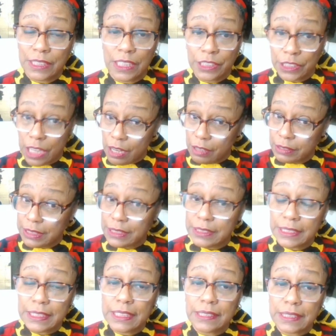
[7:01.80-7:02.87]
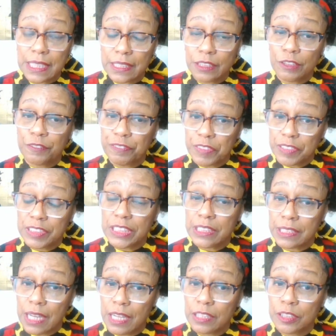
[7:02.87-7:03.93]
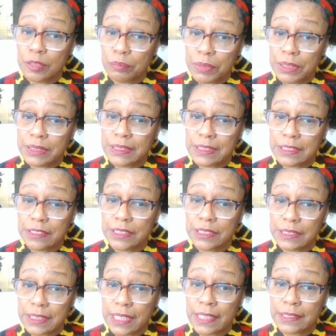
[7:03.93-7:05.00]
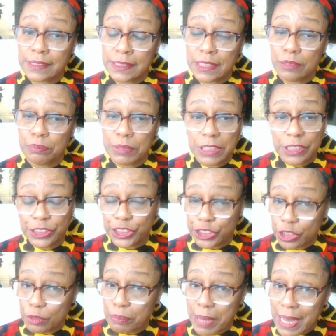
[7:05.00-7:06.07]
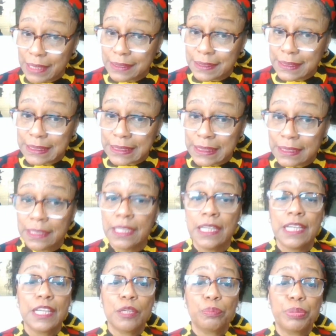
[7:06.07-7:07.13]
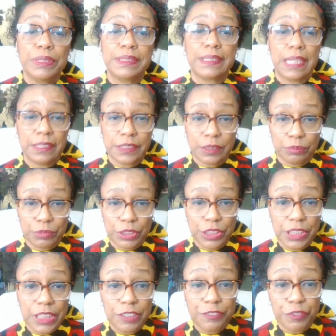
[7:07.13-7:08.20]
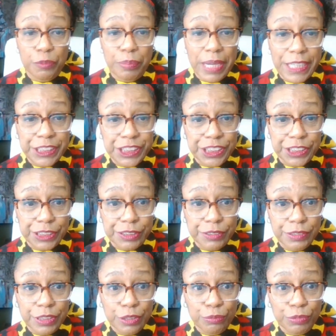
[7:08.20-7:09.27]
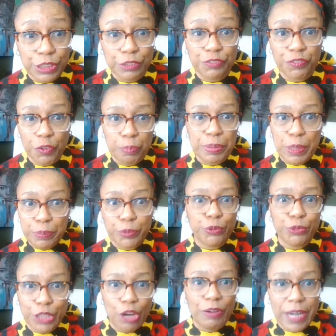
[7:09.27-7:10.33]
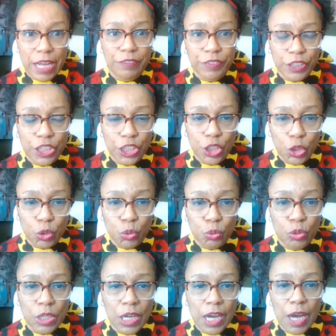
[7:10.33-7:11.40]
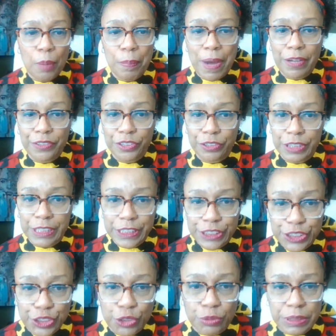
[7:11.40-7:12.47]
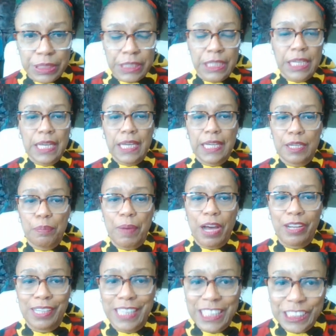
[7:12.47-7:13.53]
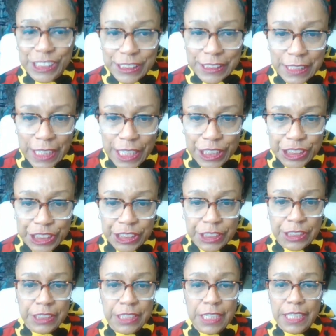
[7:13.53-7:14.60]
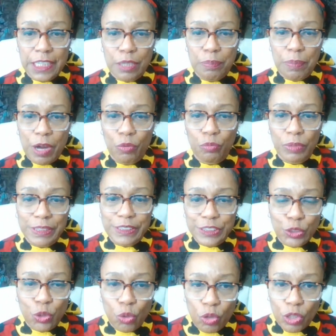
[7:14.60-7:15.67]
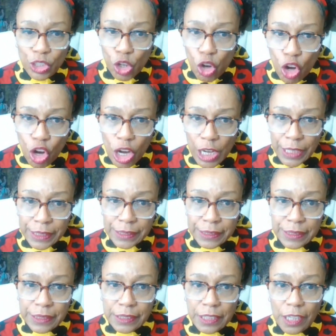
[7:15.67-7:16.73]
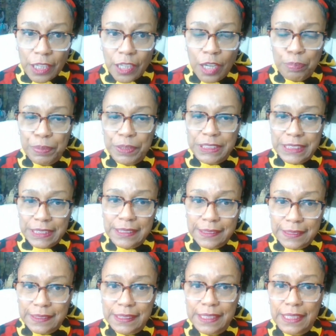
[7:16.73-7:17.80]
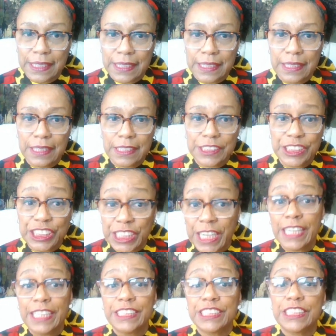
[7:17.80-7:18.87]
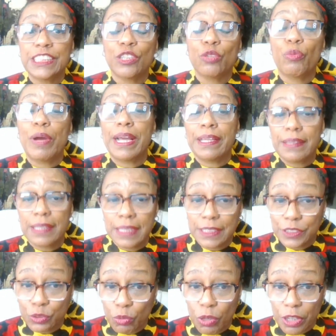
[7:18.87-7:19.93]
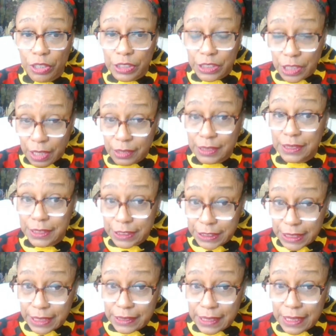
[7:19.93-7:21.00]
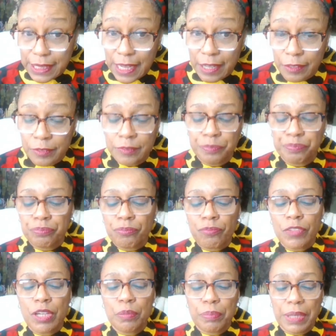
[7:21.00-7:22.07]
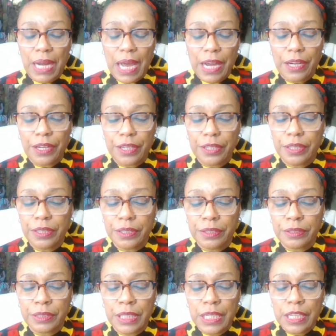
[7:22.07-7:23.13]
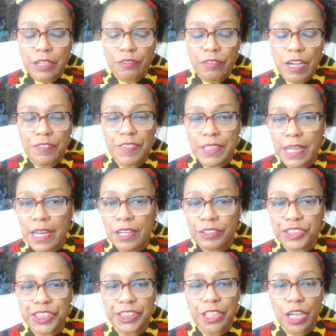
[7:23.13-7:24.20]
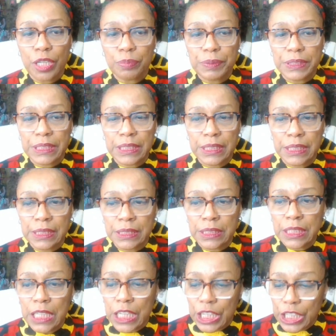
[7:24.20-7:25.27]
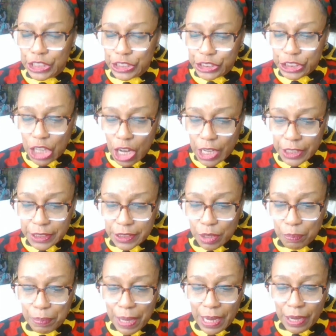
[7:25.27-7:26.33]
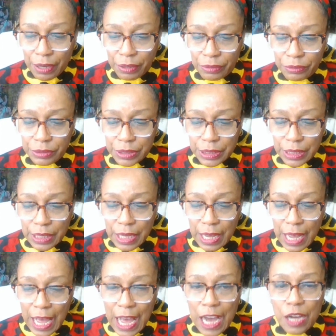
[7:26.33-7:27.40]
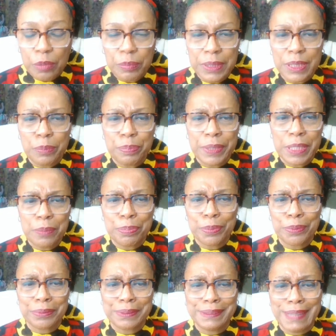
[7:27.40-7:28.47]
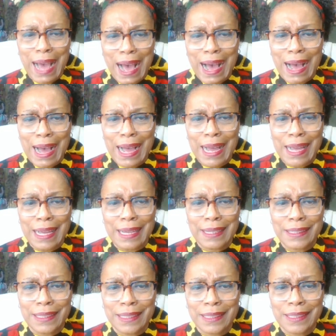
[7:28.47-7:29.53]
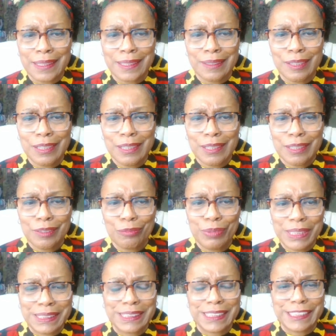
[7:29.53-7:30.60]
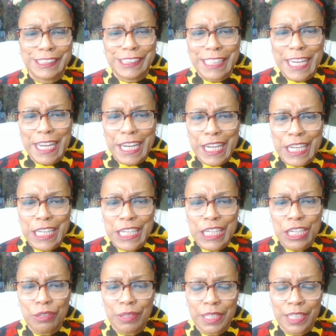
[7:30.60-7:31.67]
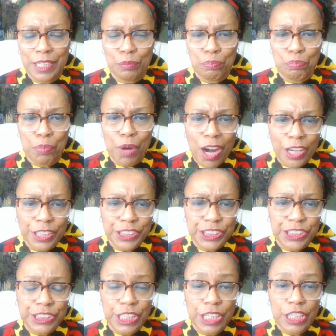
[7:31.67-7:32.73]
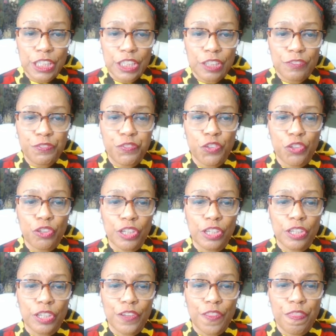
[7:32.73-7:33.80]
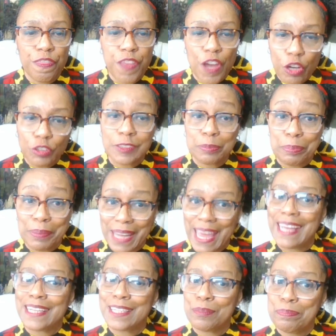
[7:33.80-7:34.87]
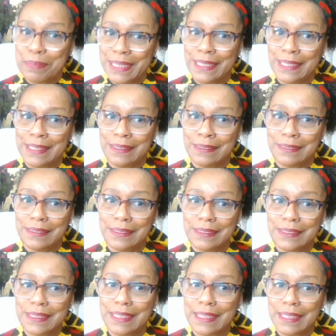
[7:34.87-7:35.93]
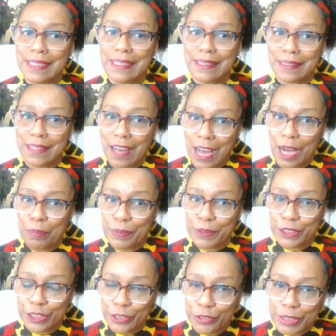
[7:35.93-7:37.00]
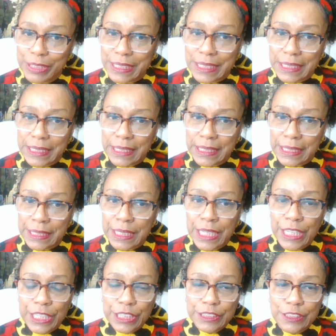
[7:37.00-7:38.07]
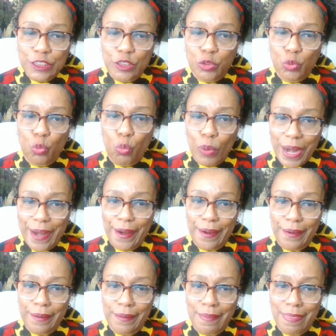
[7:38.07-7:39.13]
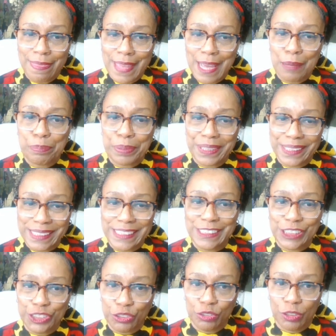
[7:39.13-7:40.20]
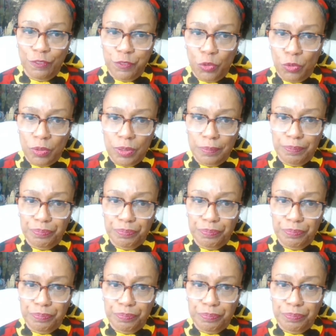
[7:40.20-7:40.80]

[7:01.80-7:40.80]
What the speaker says: and y'all need to get that little $15 a month Sirius XM, because Joe Madison puts out some good information when for people who don't have a clue about their history and about legislation and about what's going on up in DC, changing the way things work. Y'all need to check that out. But I heard Reverend Al Sharpton talking about how many people died and went to jail and marched for those Black men to get the opportunity to wear that police uniform.